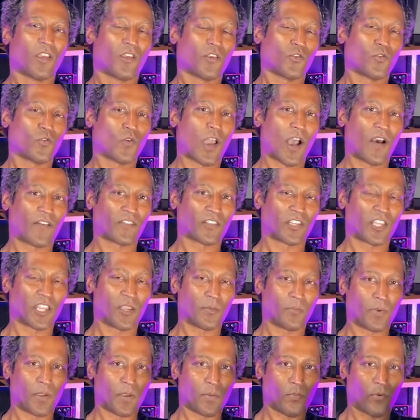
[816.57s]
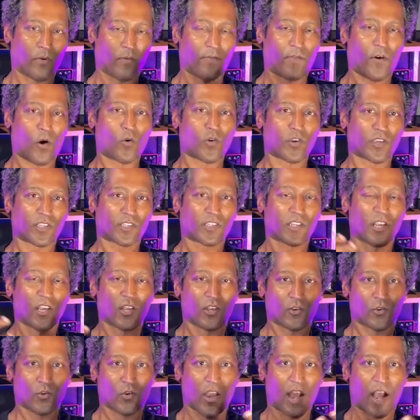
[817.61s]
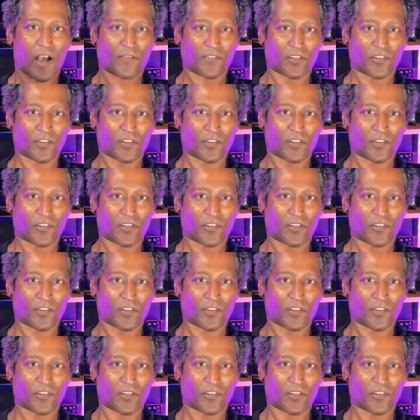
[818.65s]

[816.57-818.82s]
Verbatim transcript: You have to keep people focused. You have